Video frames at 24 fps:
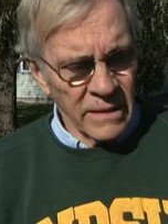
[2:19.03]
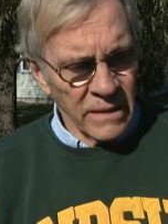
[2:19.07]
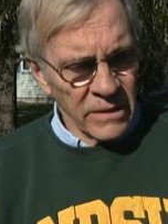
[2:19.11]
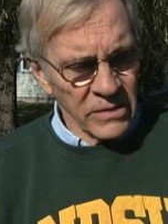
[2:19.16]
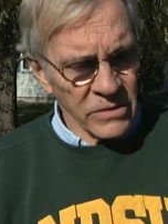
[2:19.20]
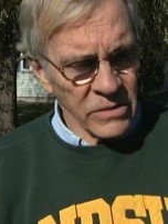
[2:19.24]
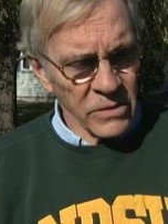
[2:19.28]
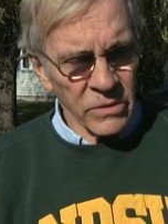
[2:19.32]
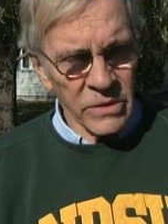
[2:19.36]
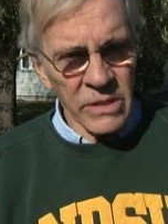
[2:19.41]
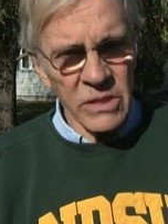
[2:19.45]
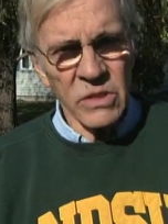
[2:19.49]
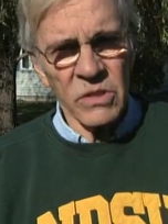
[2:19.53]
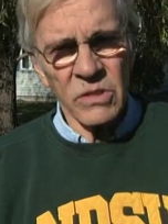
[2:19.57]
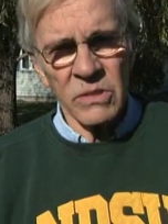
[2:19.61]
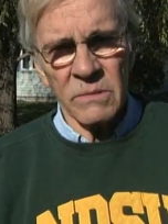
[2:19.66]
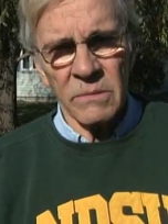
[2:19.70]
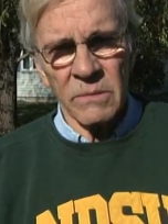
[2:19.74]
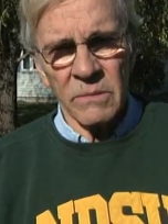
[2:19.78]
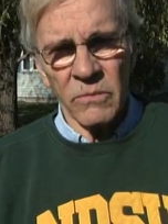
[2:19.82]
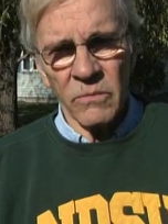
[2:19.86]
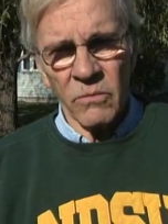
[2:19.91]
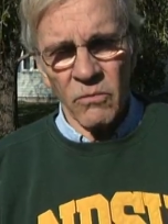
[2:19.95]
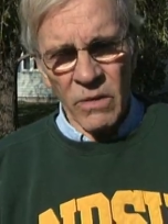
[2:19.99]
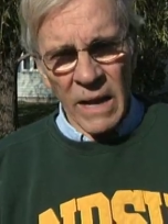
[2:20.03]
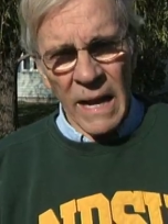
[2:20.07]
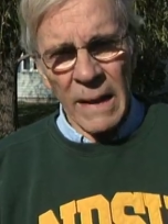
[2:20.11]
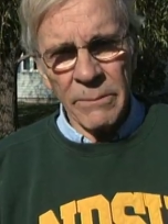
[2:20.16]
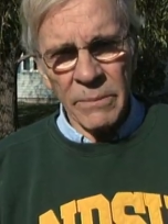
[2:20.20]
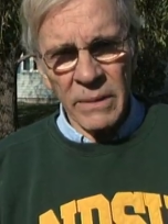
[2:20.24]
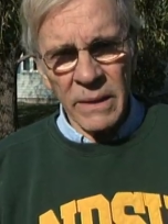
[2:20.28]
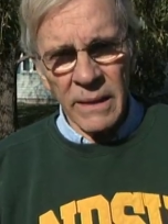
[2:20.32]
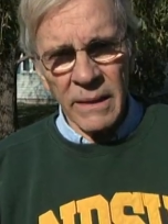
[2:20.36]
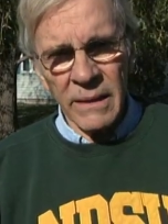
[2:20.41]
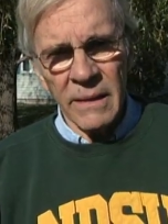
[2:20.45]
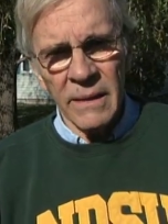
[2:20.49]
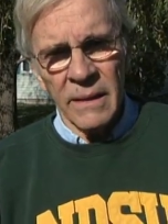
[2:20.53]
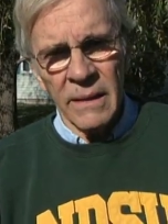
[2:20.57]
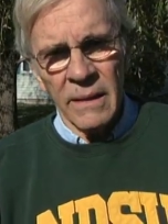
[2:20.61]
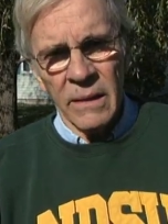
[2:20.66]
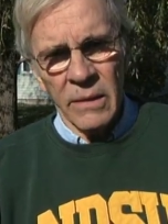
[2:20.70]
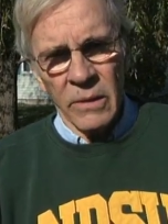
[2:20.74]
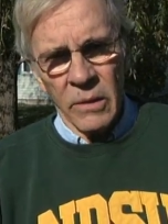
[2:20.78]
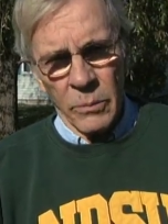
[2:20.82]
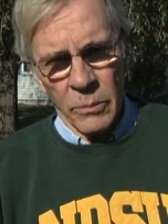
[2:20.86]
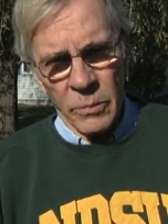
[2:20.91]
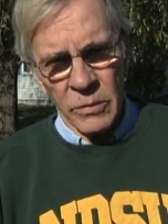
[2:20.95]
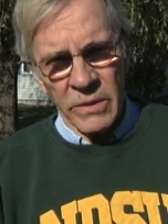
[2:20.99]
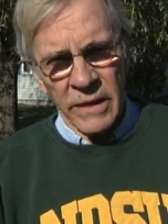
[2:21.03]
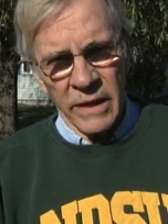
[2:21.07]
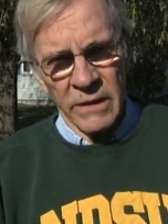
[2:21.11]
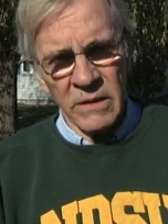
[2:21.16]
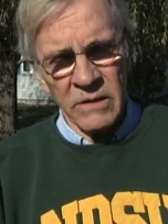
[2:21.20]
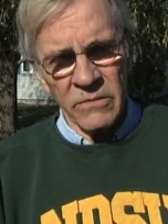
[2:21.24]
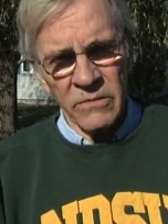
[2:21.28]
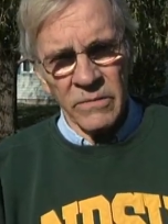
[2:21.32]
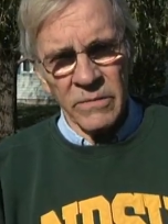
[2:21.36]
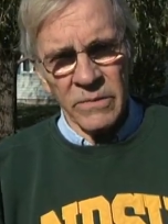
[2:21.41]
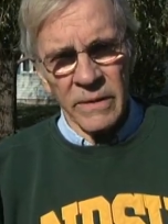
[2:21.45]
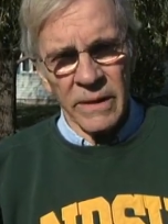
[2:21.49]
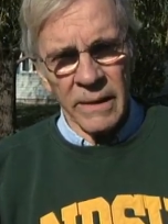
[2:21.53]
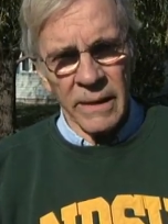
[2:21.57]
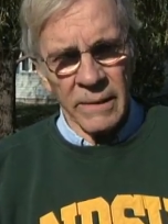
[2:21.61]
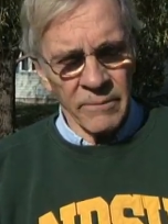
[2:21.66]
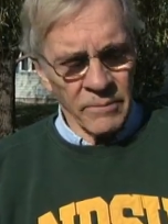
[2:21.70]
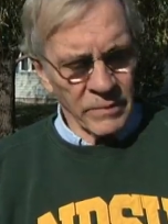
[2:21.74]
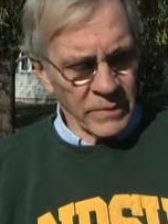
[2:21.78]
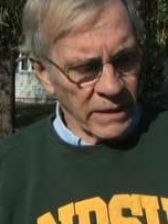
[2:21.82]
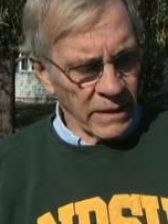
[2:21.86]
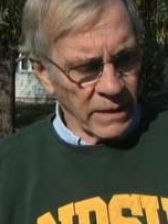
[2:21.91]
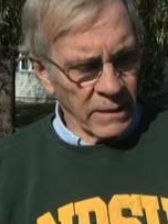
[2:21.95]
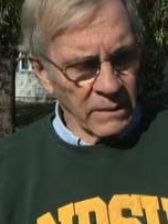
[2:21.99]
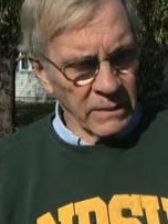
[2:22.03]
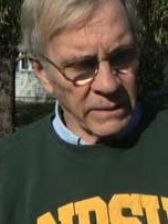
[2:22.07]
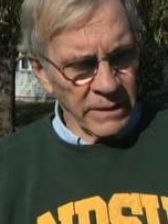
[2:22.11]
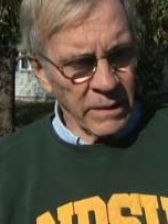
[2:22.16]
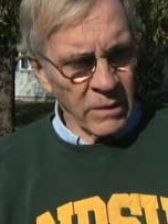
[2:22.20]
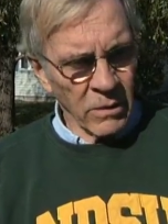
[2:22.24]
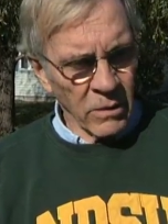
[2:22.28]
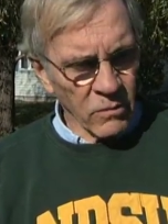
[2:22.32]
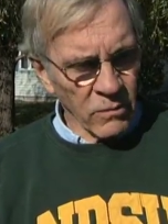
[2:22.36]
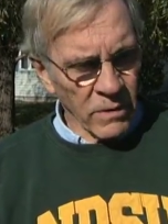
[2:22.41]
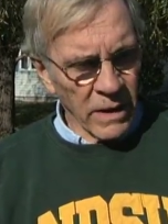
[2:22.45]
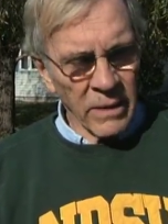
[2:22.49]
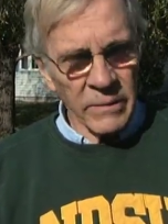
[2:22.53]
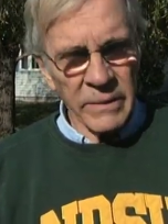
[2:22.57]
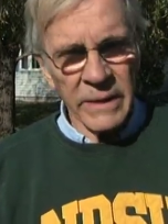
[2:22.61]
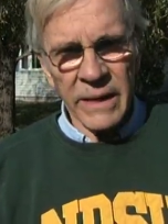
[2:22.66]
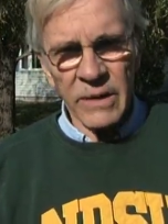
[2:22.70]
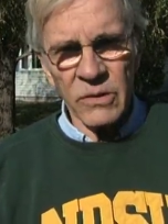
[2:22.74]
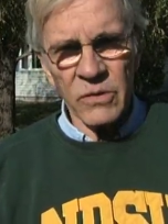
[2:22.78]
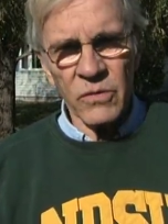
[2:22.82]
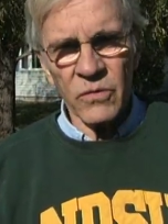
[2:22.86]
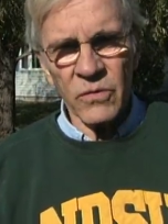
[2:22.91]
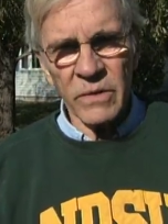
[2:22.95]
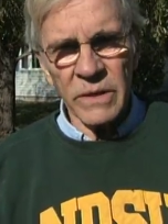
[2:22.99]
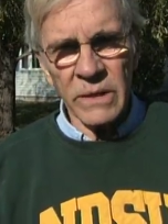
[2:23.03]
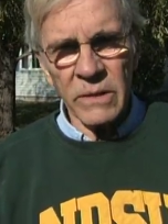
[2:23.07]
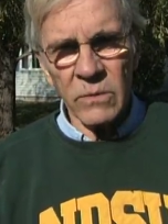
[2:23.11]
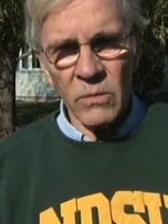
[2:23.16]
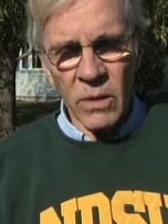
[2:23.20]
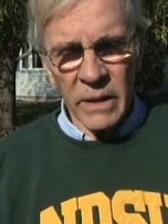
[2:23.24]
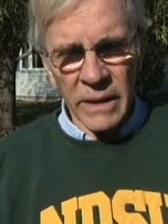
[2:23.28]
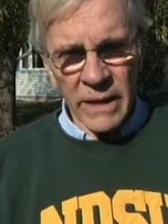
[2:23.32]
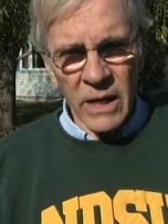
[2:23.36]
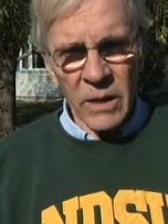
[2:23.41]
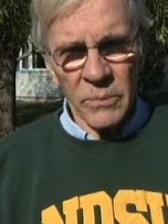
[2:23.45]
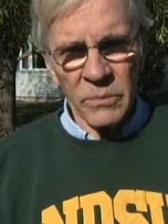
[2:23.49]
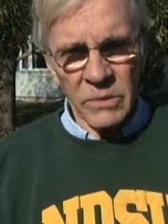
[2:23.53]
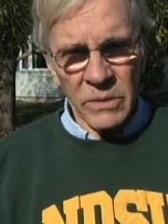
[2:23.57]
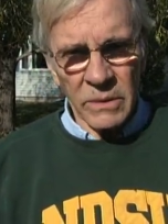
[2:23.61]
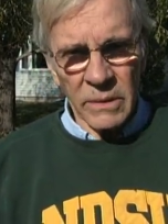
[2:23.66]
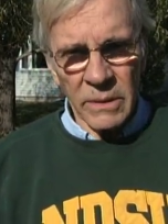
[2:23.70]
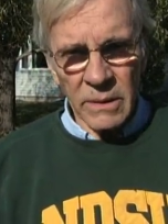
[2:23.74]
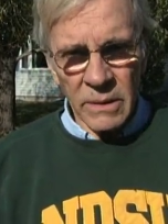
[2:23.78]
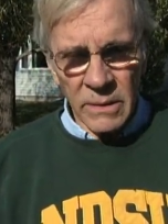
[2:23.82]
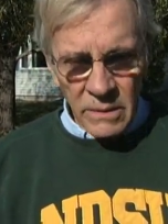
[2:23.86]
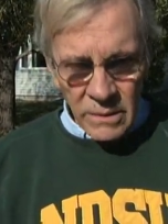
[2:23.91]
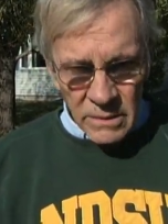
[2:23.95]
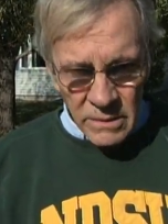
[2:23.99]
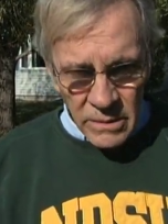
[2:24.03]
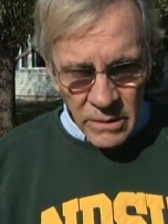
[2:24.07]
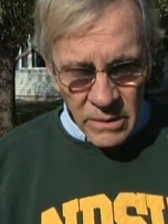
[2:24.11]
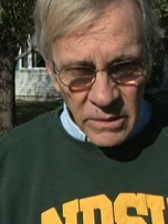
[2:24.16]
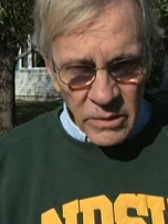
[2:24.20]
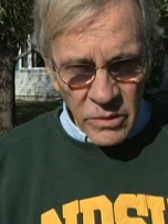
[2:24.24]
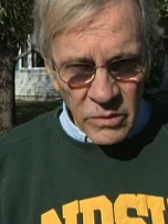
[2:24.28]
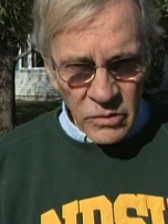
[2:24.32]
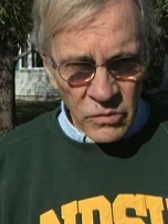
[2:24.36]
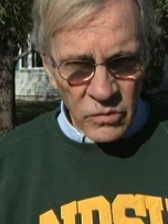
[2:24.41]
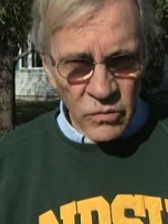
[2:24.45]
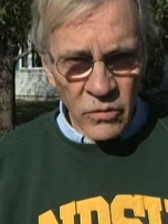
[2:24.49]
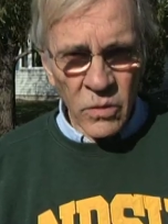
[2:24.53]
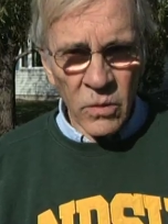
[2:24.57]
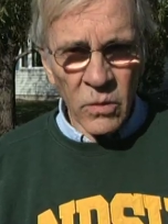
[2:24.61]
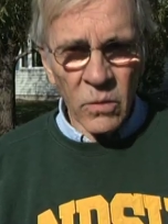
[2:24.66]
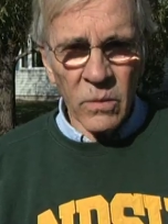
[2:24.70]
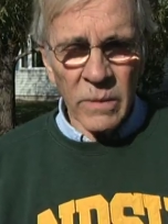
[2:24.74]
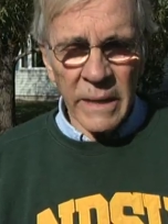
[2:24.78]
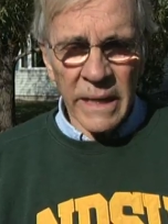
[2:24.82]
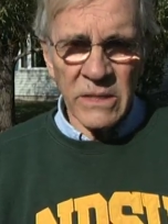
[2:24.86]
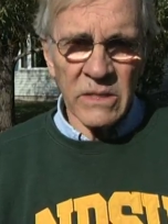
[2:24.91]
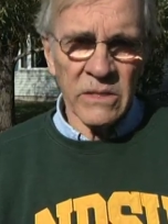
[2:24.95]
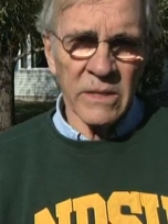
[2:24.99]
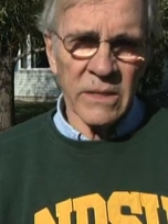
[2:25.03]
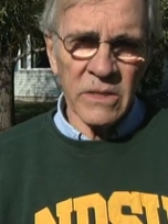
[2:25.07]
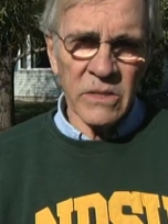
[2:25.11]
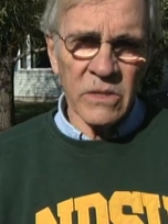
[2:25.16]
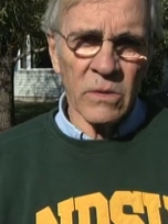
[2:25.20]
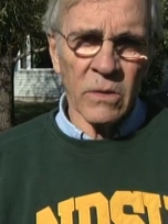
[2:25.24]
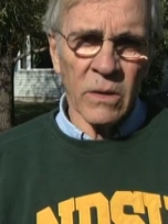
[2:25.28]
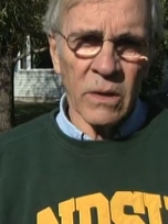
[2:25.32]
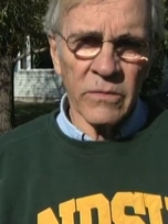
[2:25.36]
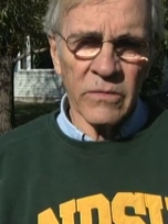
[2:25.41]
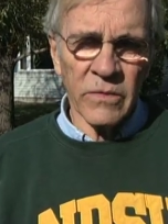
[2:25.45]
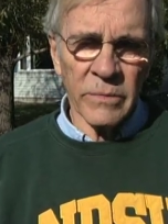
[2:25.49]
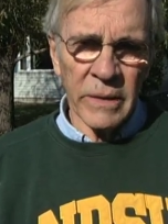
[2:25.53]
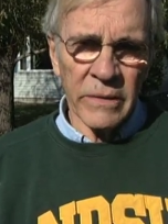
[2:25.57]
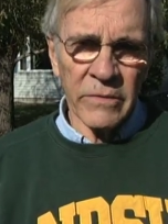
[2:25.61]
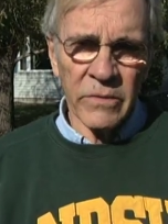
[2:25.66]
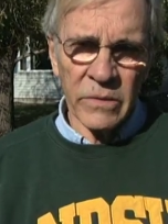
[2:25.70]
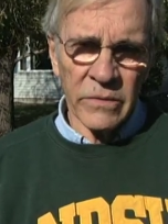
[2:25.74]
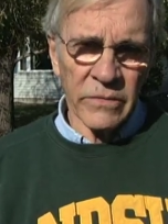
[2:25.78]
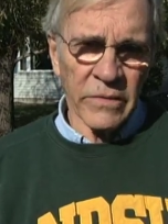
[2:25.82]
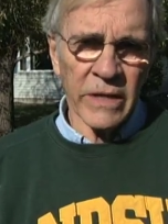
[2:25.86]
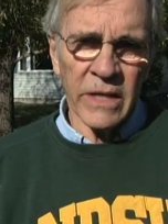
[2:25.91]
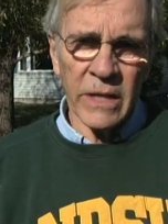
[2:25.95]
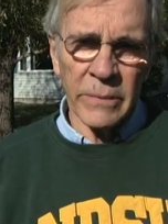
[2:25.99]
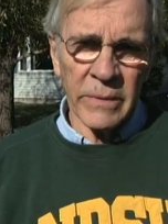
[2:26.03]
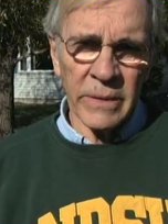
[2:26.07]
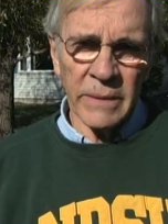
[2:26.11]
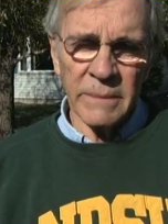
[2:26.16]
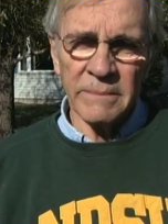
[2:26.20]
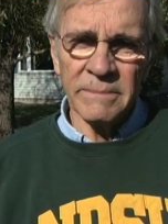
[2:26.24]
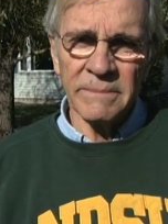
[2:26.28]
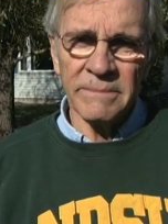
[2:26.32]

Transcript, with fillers: So this wrapping, a protective uh, uh, layer around that tree, will help to, to control that sun scald from ever developing.